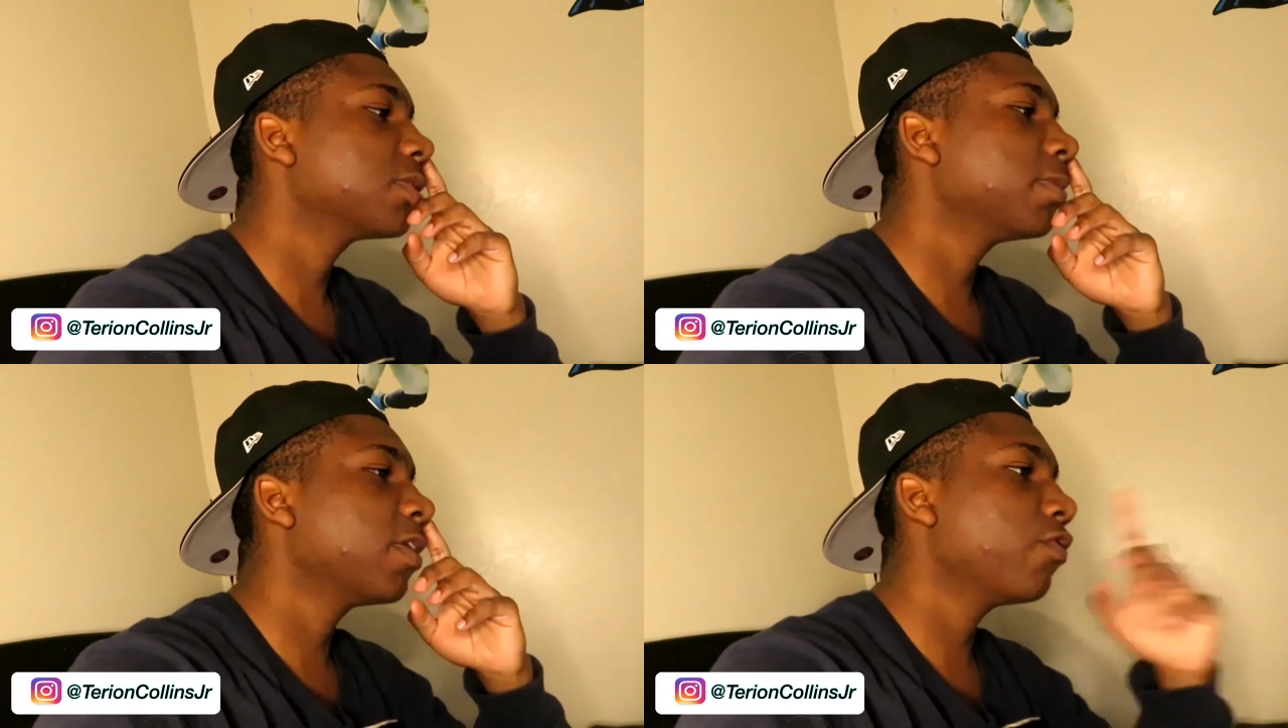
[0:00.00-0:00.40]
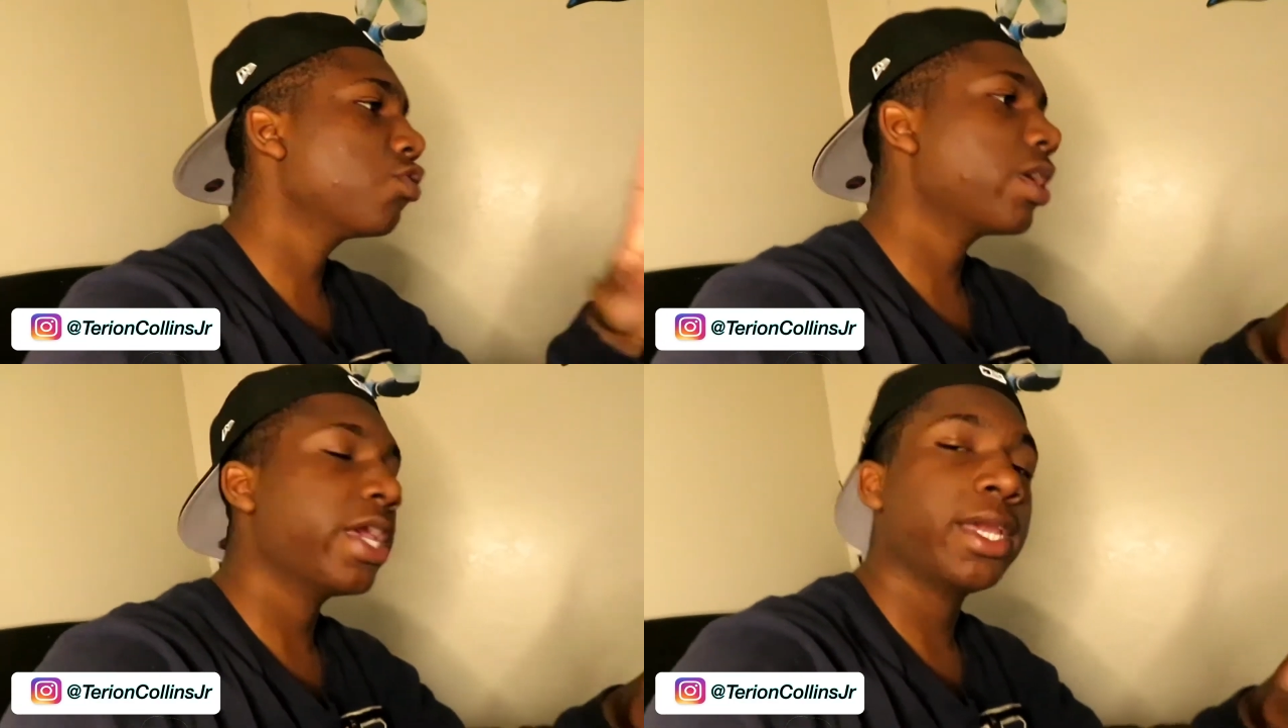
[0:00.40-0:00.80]
But if you
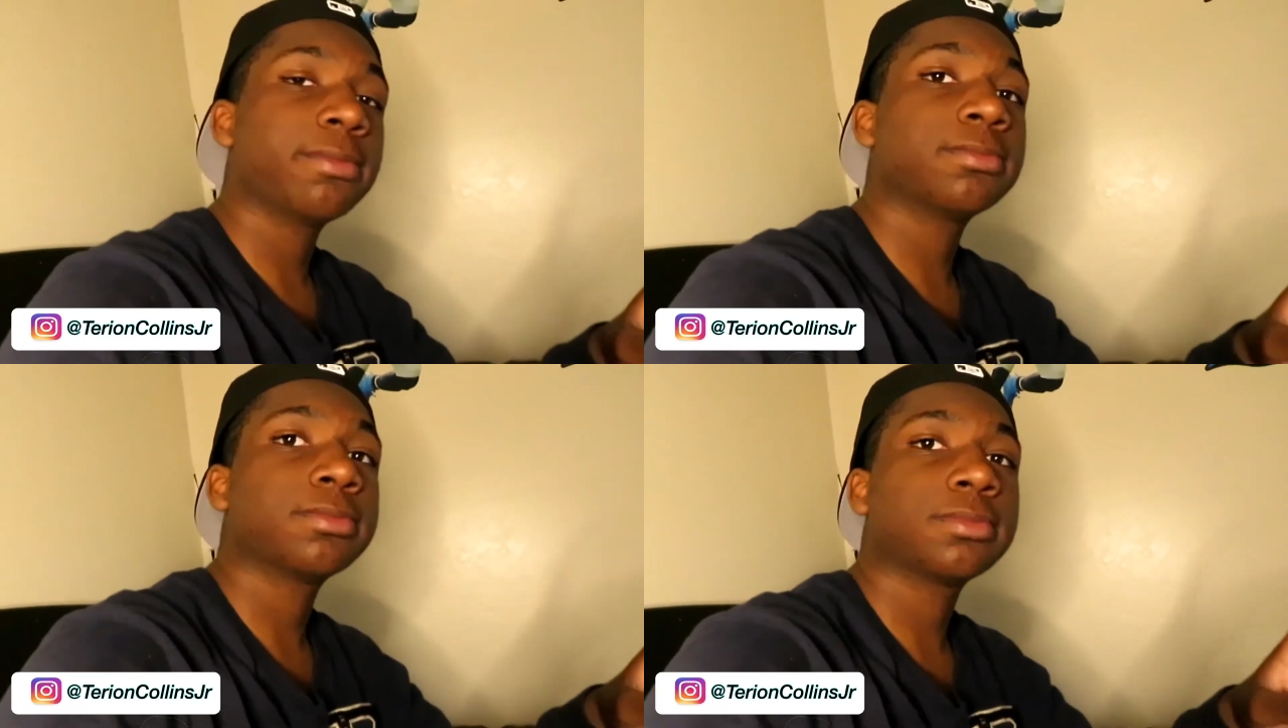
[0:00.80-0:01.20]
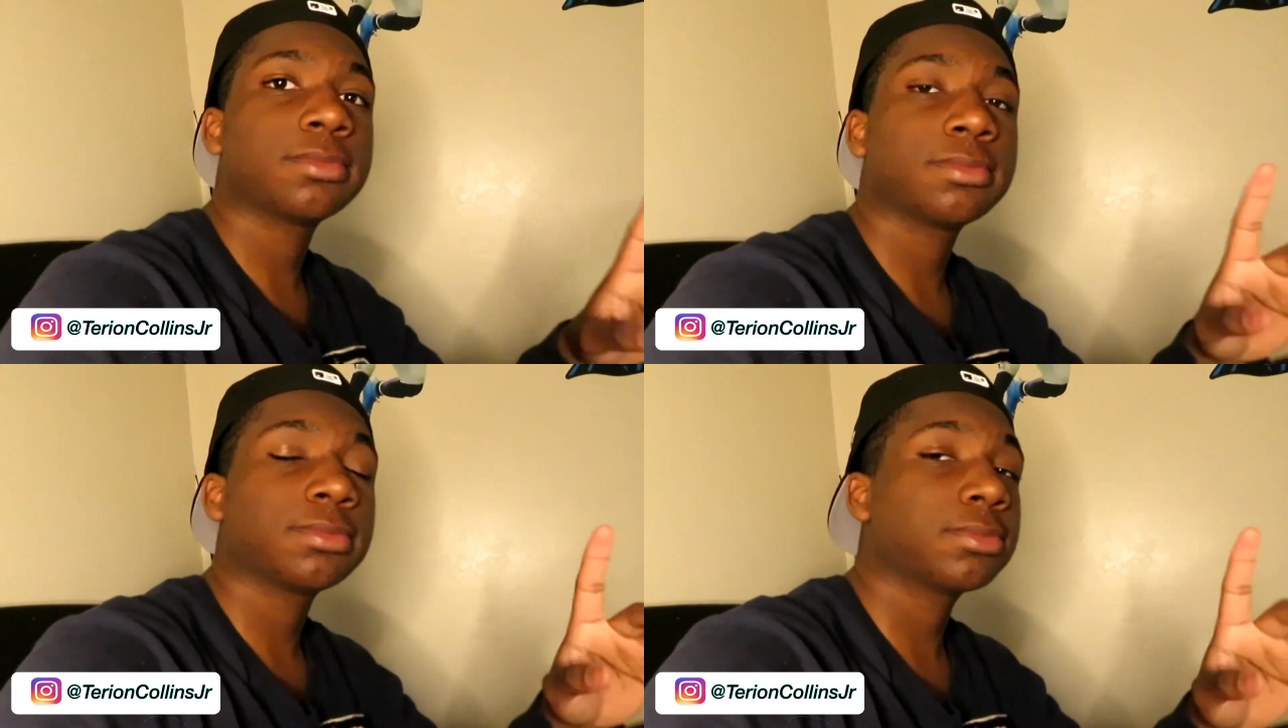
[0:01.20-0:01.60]
lame,
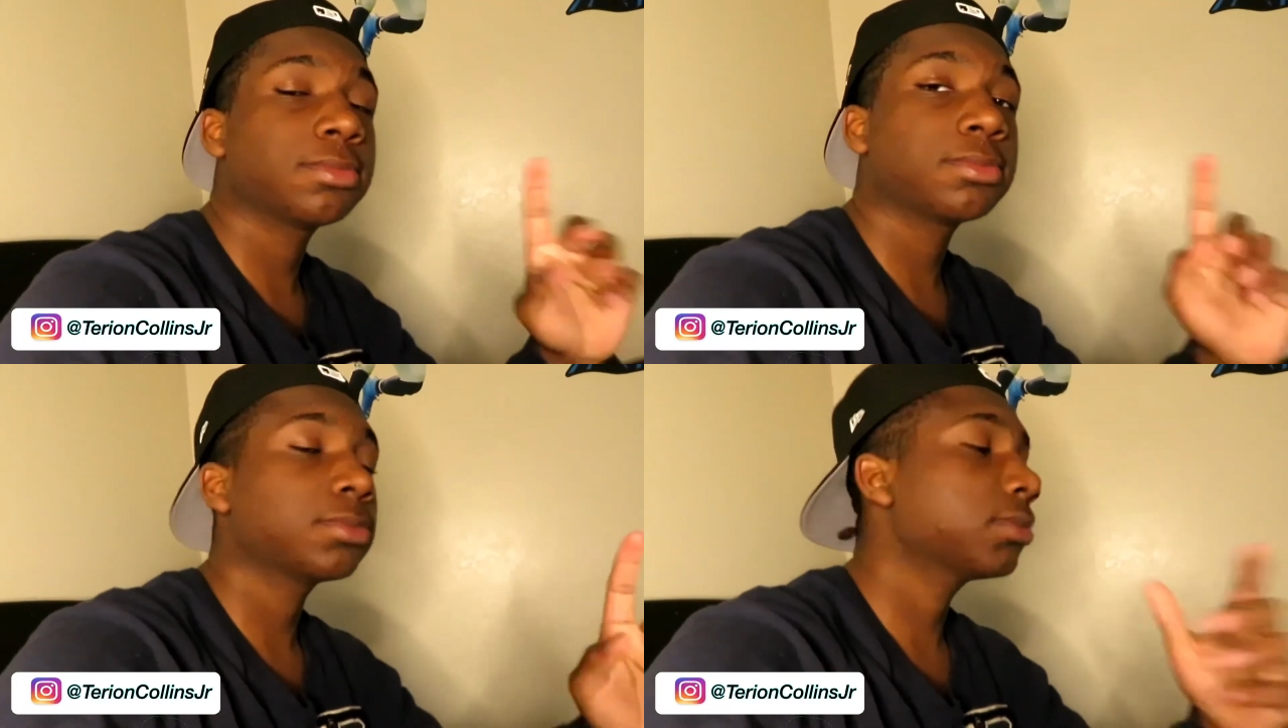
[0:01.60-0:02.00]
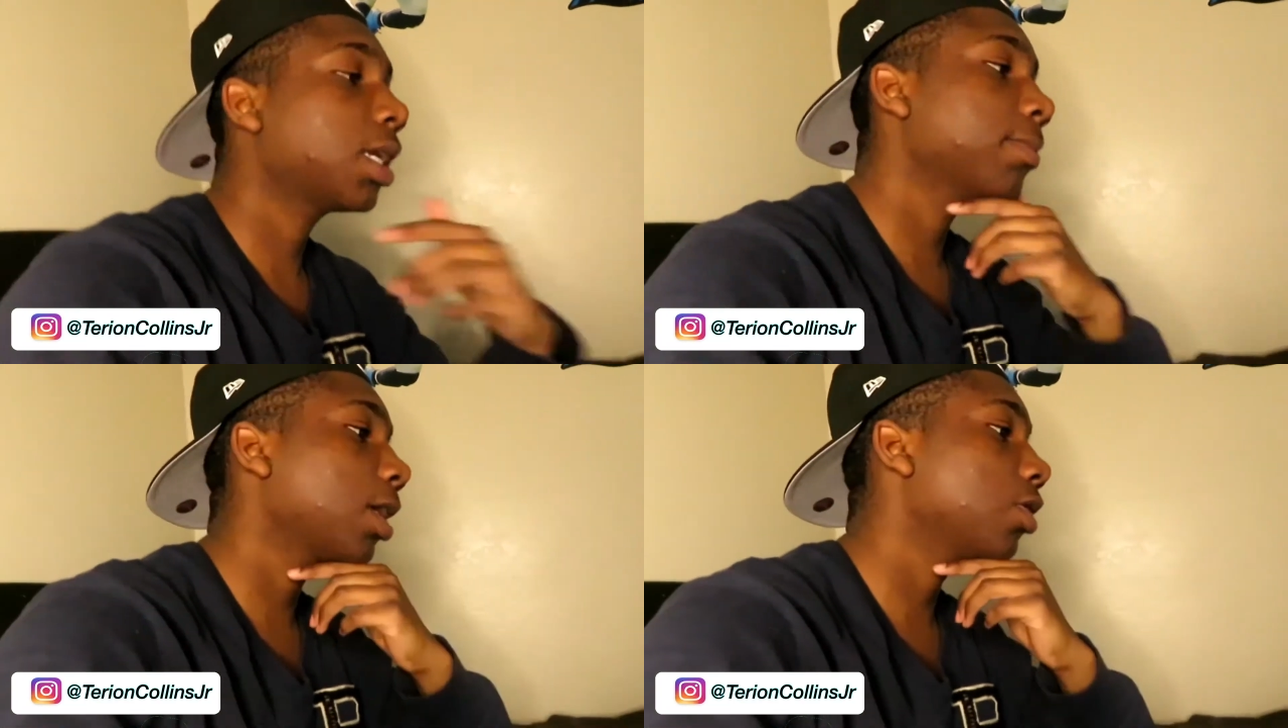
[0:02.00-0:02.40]

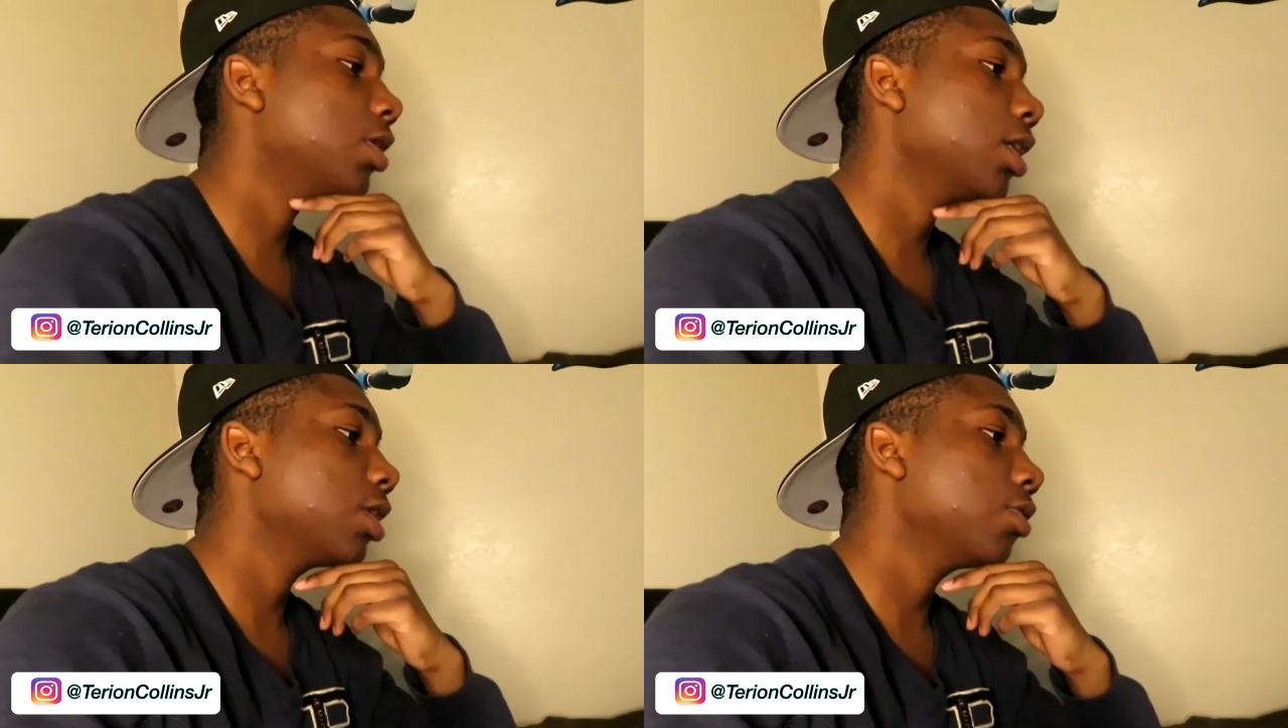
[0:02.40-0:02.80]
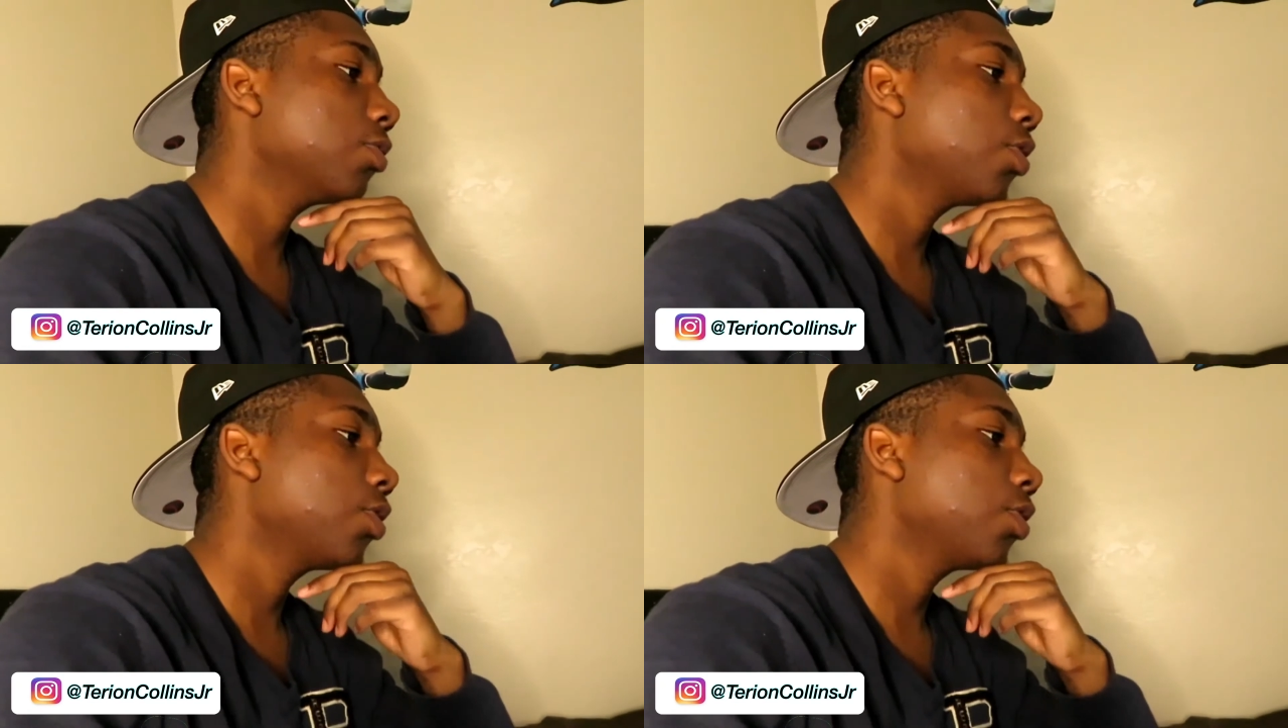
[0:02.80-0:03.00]
I'm not going to like you.